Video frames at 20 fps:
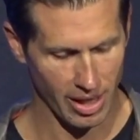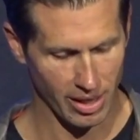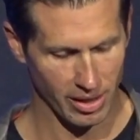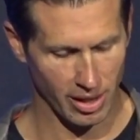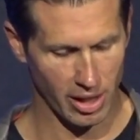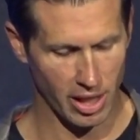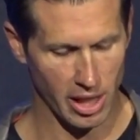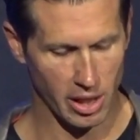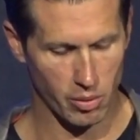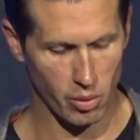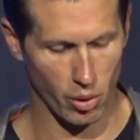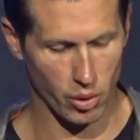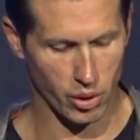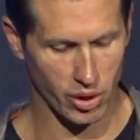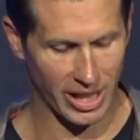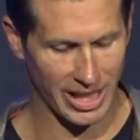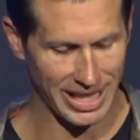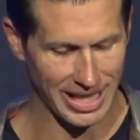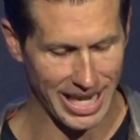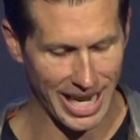that he grows
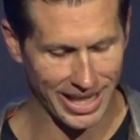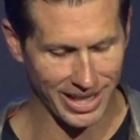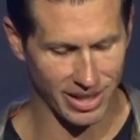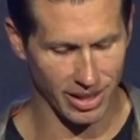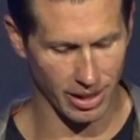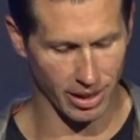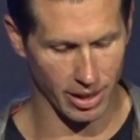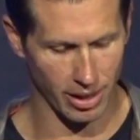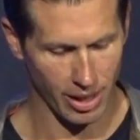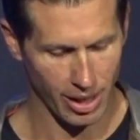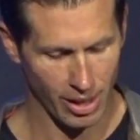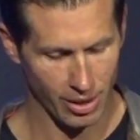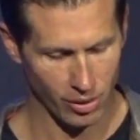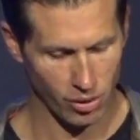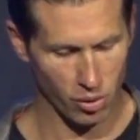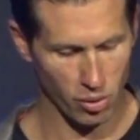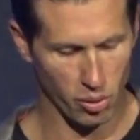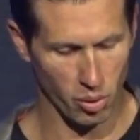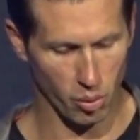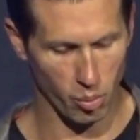connected
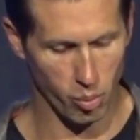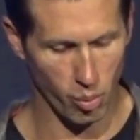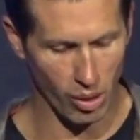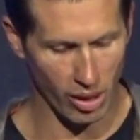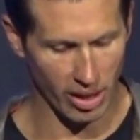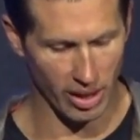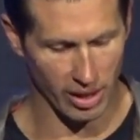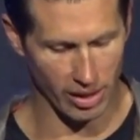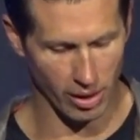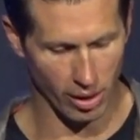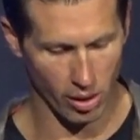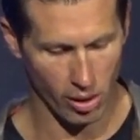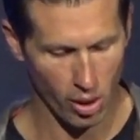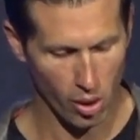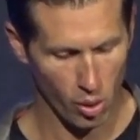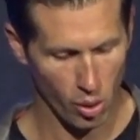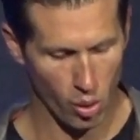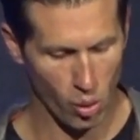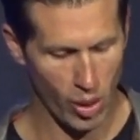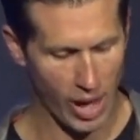to the one
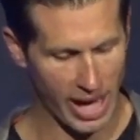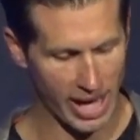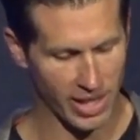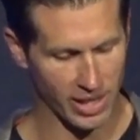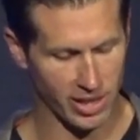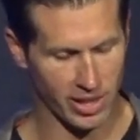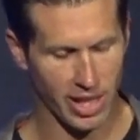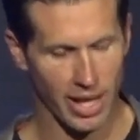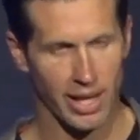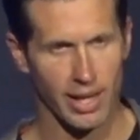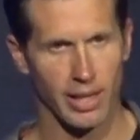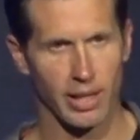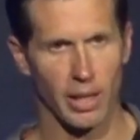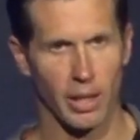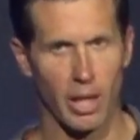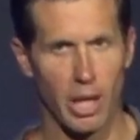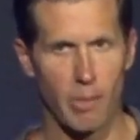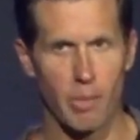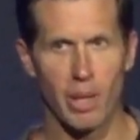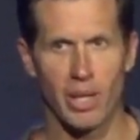who has
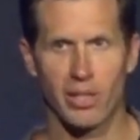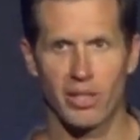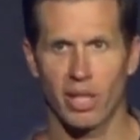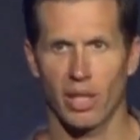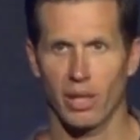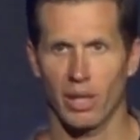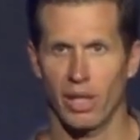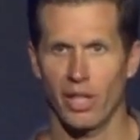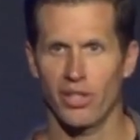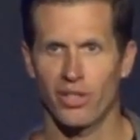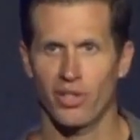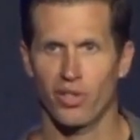limitless